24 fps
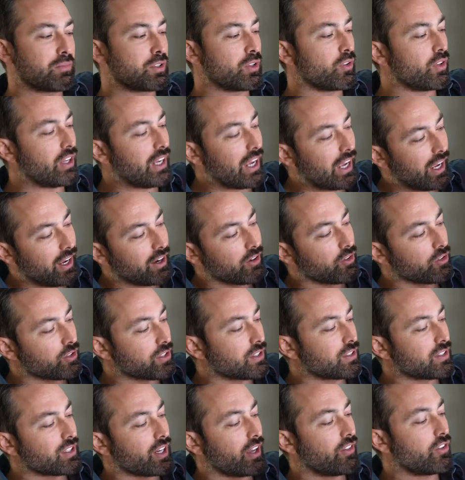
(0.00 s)
so the angles
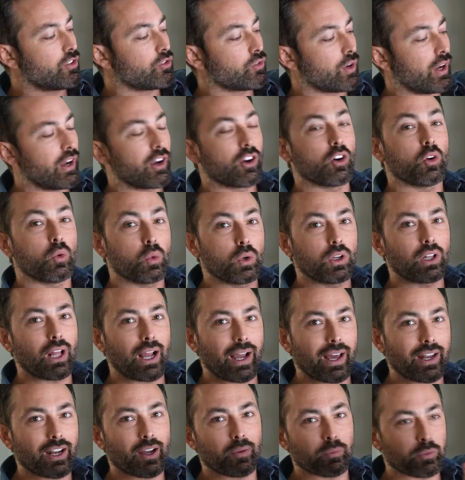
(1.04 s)
inside the triangle will
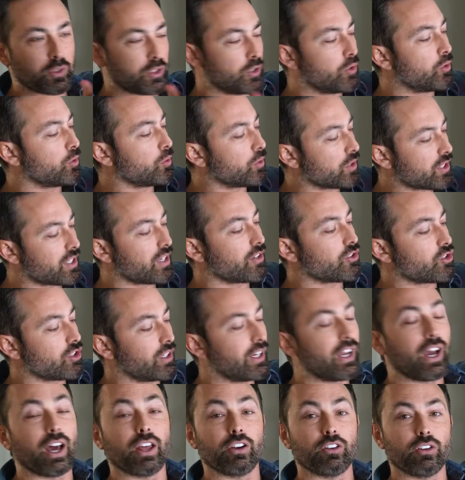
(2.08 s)
add up to
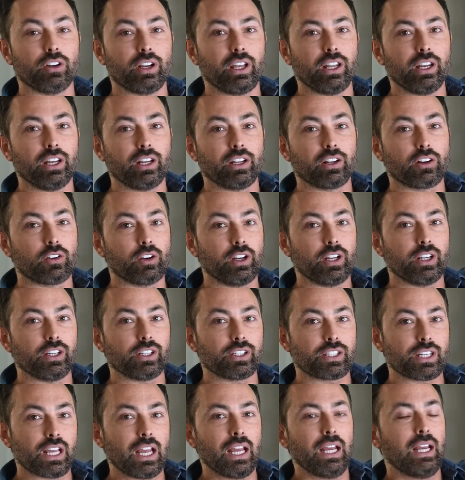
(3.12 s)
essentially 180
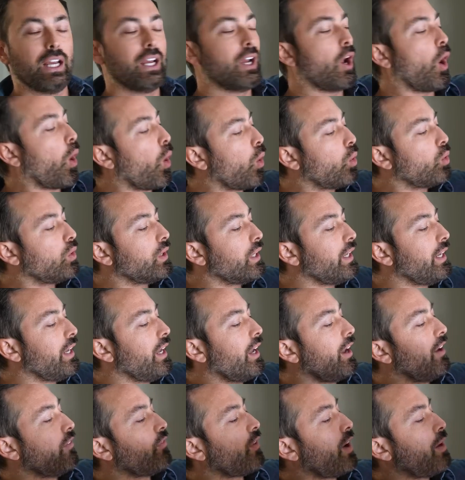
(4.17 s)
degrees.
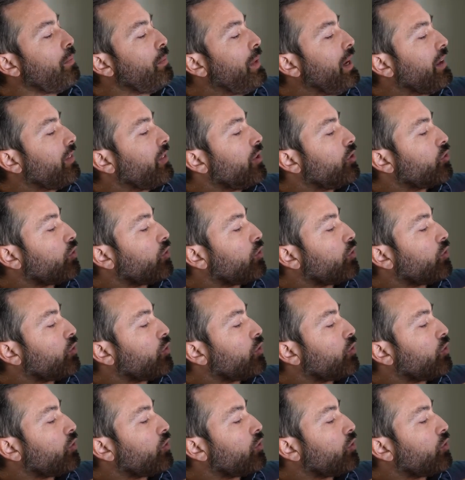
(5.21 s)
Only if I make the